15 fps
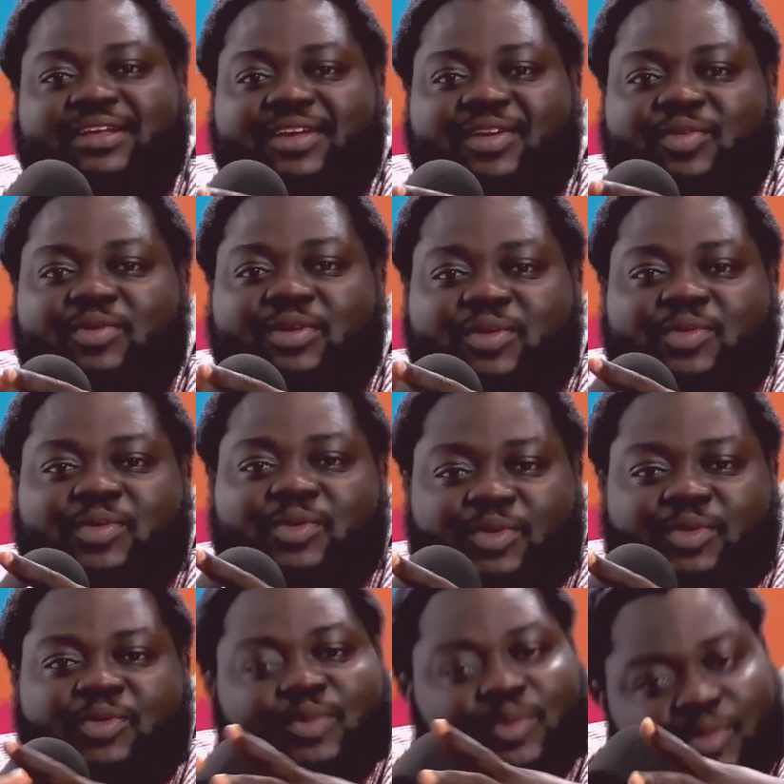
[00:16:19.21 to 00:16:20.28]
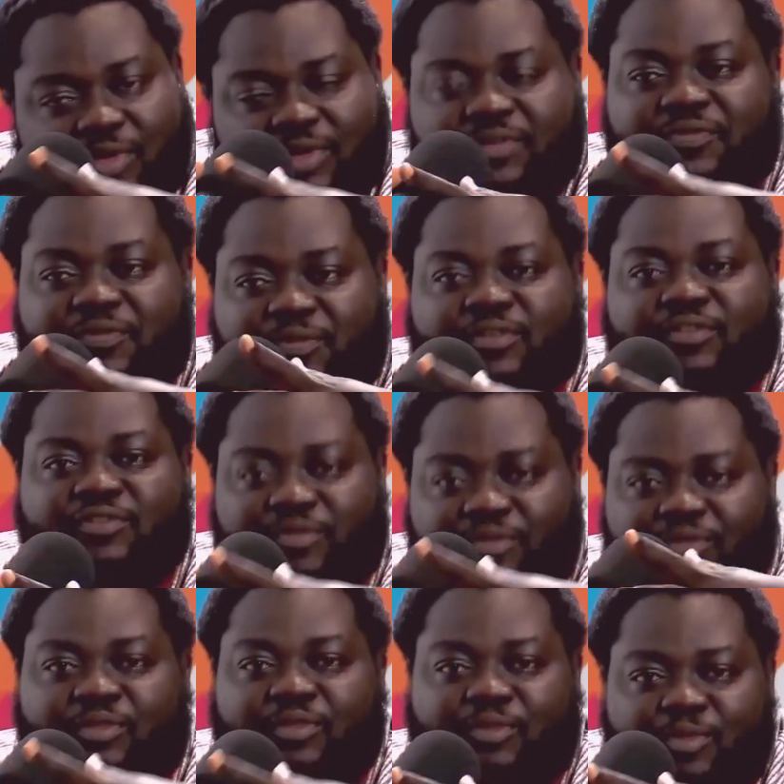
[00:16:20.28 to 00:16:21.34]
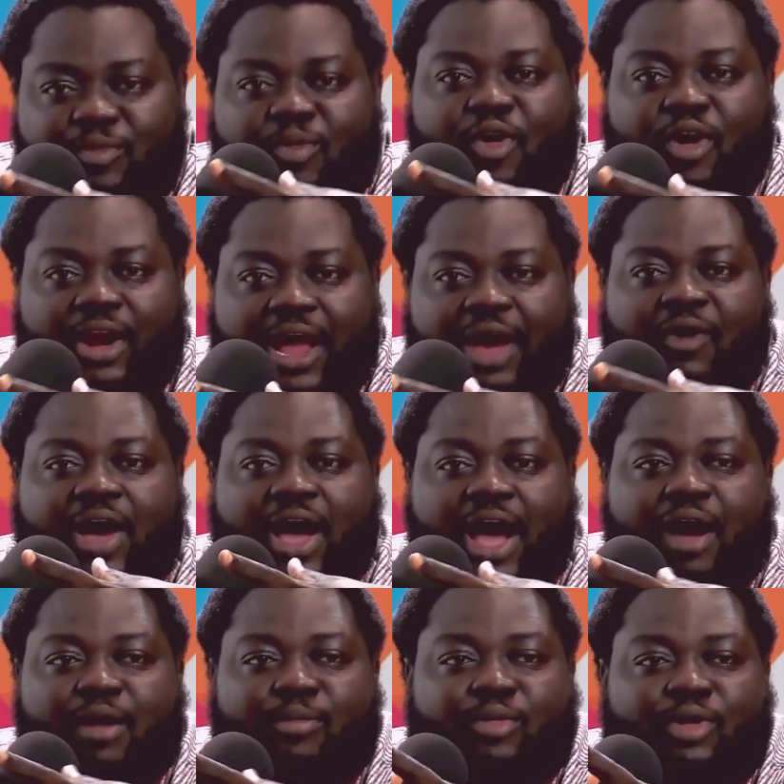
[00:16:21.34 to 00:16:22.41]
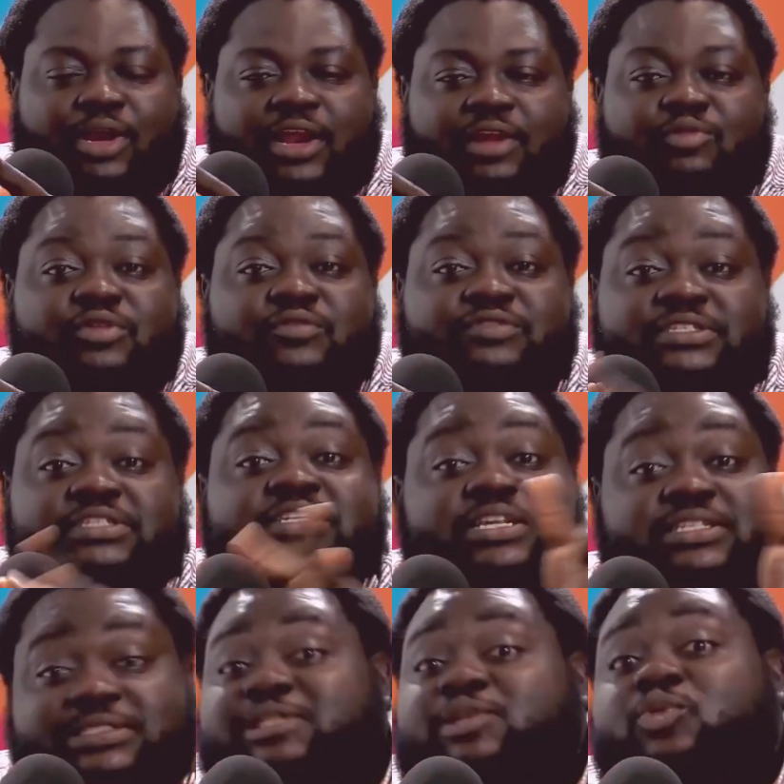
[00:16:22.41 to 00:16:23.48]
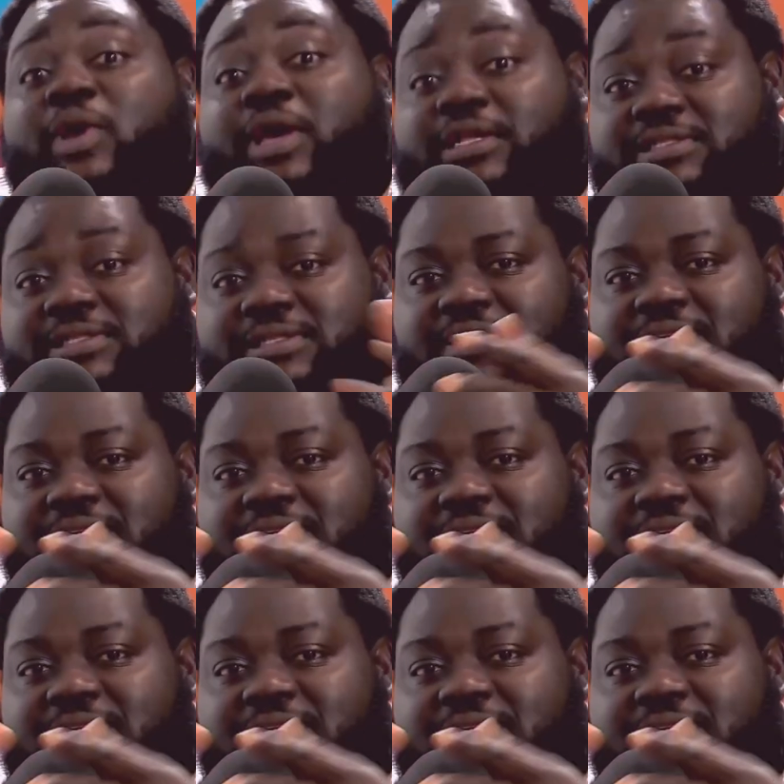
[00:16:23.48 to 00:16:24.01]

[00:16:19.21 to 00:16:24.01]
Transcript: We've worn our armor and we've seen the silhouette,